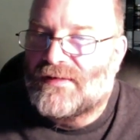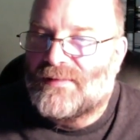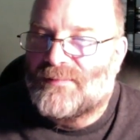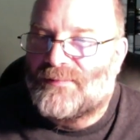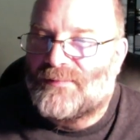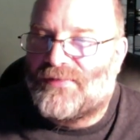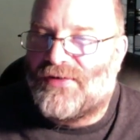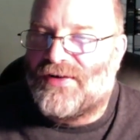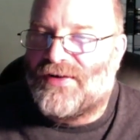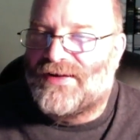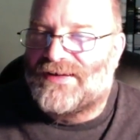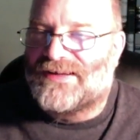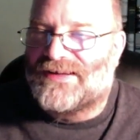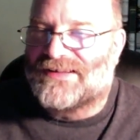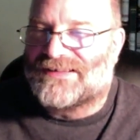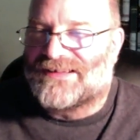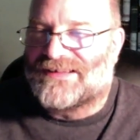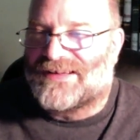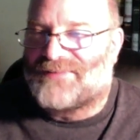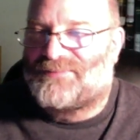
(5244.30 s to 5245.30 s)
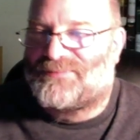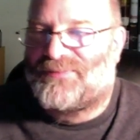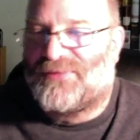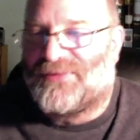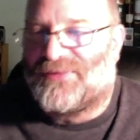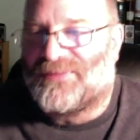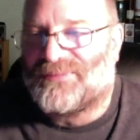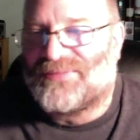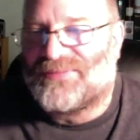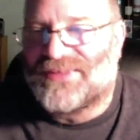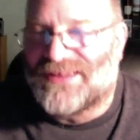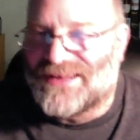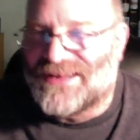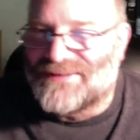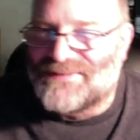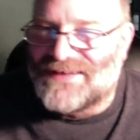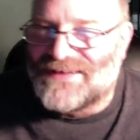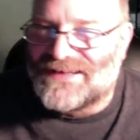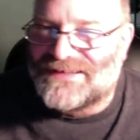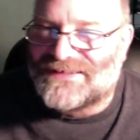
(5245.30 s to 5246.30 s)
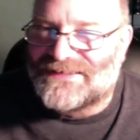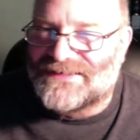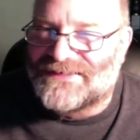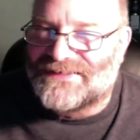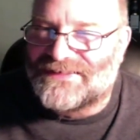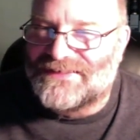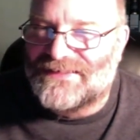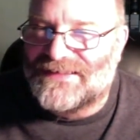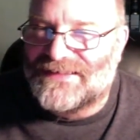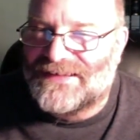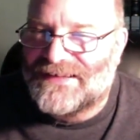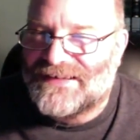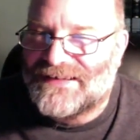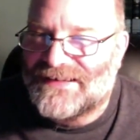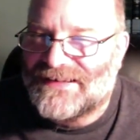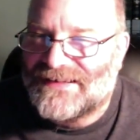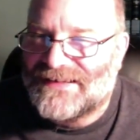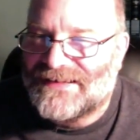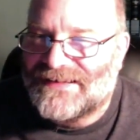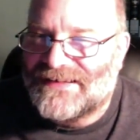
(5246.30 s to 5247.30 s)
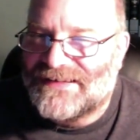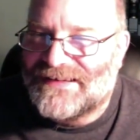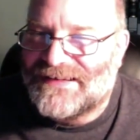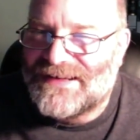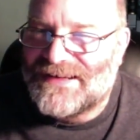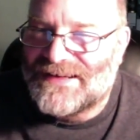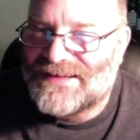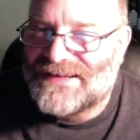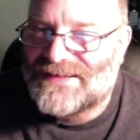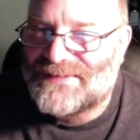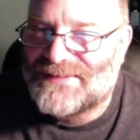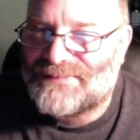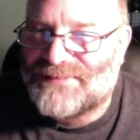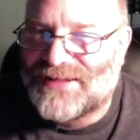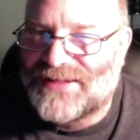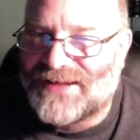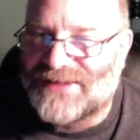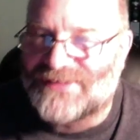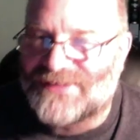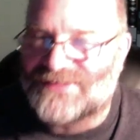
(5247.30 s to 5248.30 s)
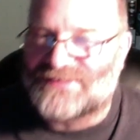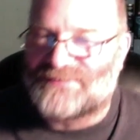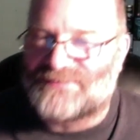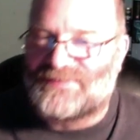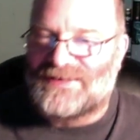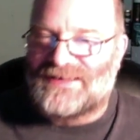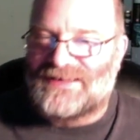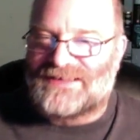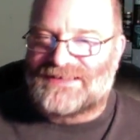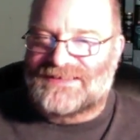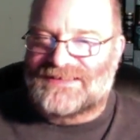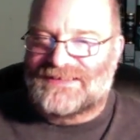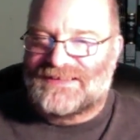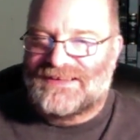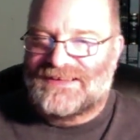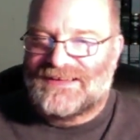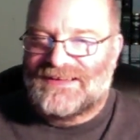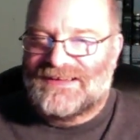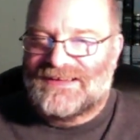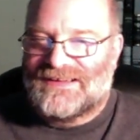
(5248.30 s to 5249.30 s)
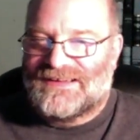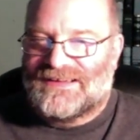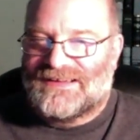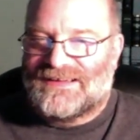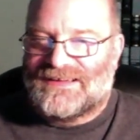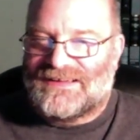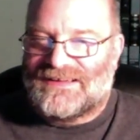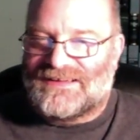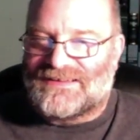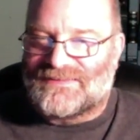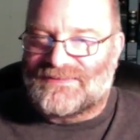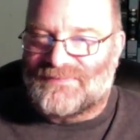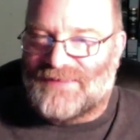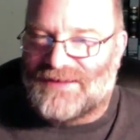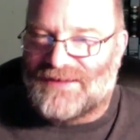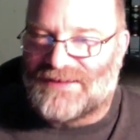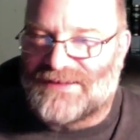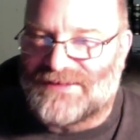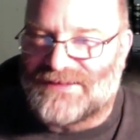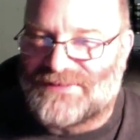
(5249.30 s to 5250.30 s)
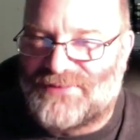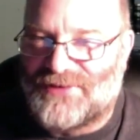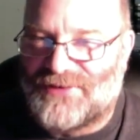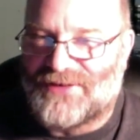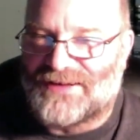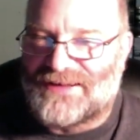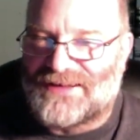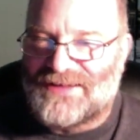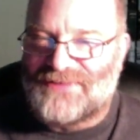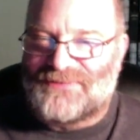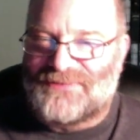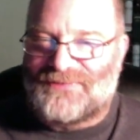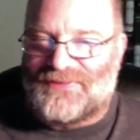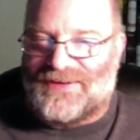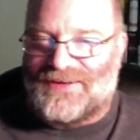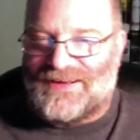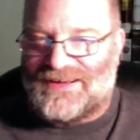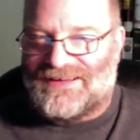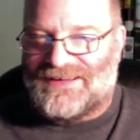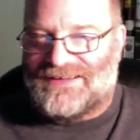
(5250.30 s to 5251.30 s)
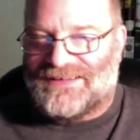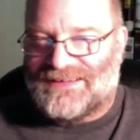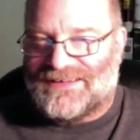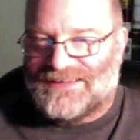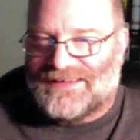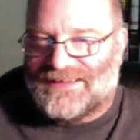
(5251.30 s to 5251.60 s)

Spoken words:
Boy, does that bolt play a mean tune. His bladder speaks. His mic is working fine.